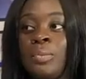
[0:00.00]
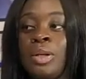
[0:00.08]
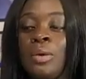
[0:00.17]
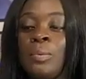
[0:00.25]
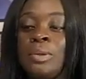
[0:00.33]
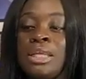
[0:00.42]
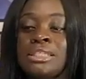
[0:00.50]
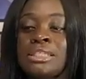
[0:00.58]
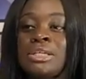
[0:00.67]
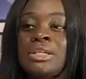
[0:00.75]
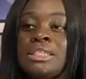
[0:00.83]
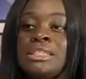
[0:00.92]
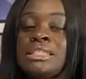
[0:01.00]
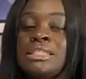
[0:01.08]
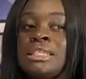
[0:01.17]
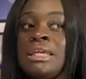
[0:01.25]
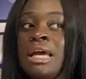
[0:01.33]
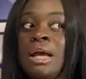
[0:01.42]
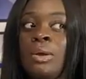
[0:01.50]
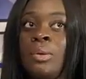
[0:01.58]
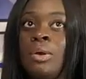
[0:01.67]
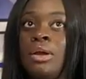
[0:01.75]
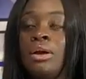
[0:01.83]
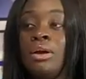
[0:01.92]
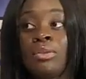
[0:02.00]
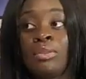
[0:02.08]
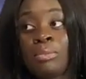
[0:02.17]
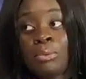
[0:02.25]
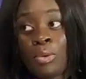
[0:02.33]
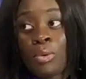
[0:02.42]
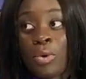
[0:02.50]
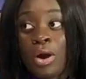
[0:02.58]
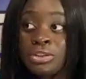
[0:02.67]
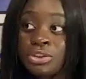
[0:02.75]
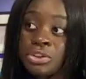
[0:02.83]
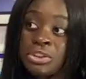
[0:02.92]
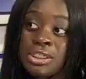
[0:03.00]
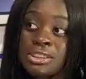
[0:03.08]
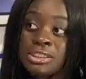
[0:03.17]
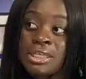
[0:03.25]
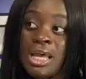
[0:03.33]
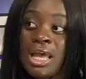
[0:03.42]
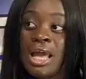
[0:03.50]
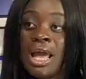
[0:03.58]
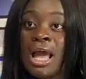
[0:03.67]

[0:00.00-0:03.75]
We don't necessarily see how other people are watching us,